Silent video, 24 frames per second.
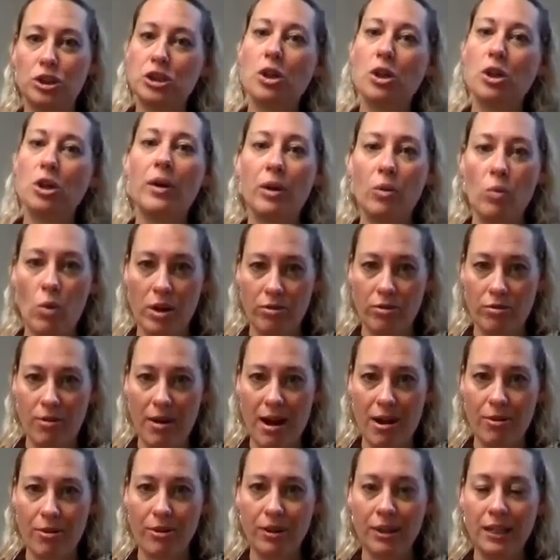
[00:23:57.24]
going one
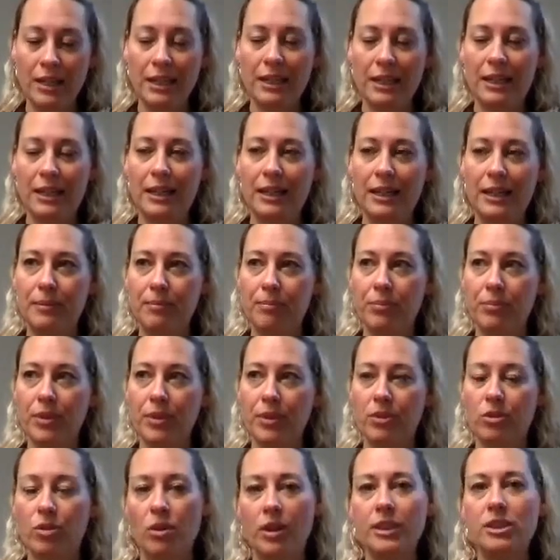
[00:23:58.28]
route.
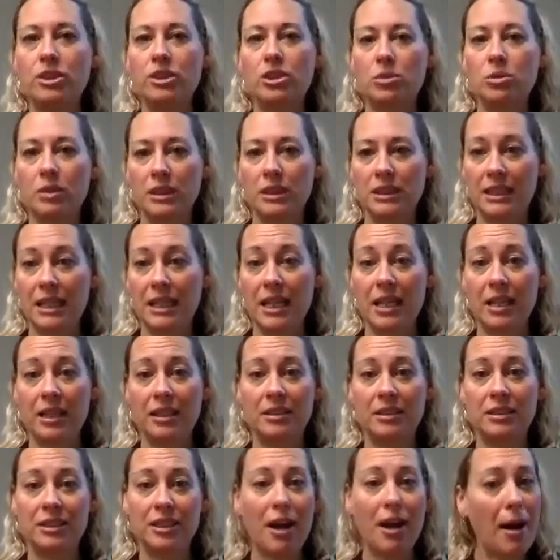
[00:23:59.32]
So I just want to say that
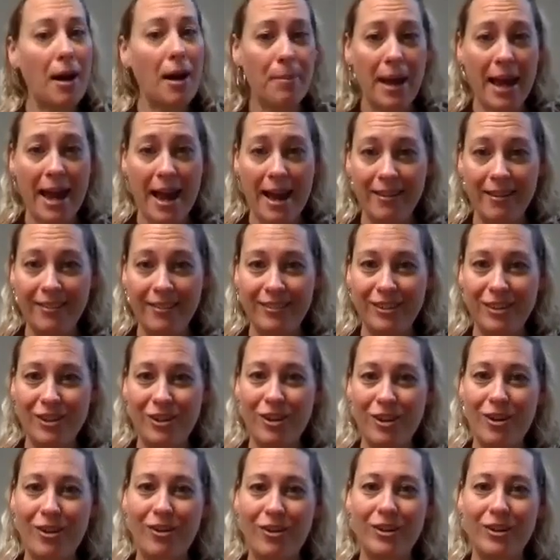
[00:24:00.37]
it's not bad. You
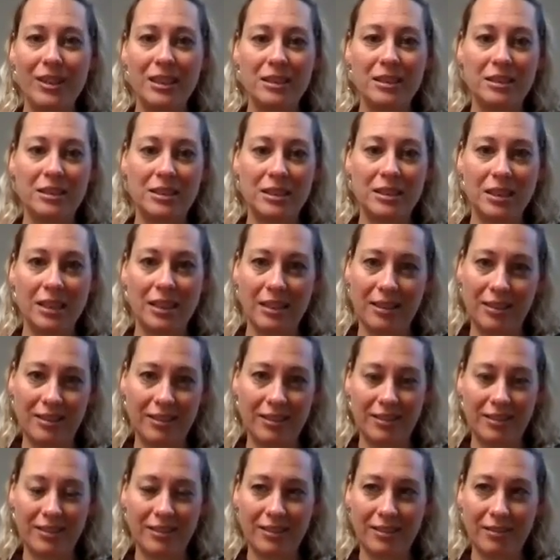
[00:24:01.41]
know,
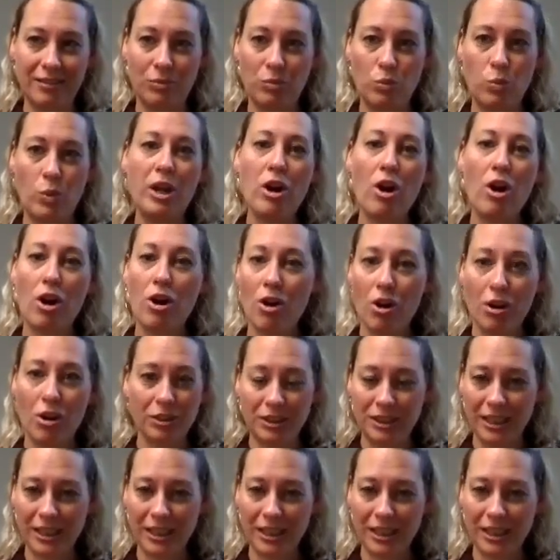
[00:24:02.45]
we are all